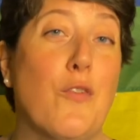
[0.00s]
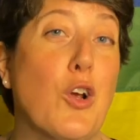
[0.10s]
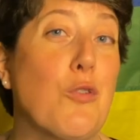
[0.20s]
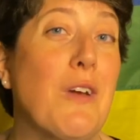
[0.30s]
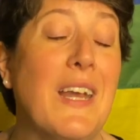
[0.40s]
for
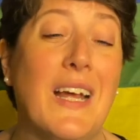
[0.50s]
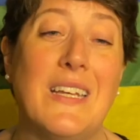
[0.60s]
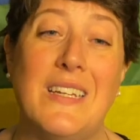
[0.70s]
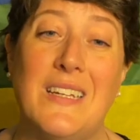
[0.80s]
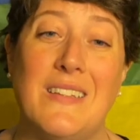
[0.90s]
great
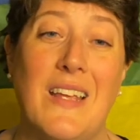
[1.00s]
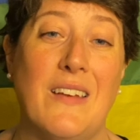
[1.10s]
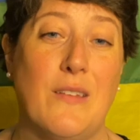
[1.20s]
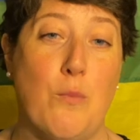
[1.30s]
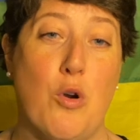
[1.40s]
ideas
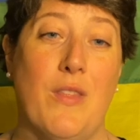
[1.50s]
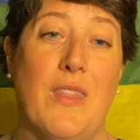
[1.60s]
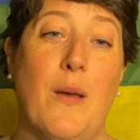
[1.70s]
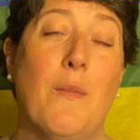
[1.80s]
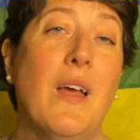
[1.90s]
and support
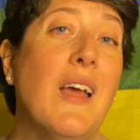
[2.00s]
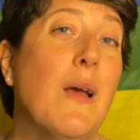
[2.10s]
them.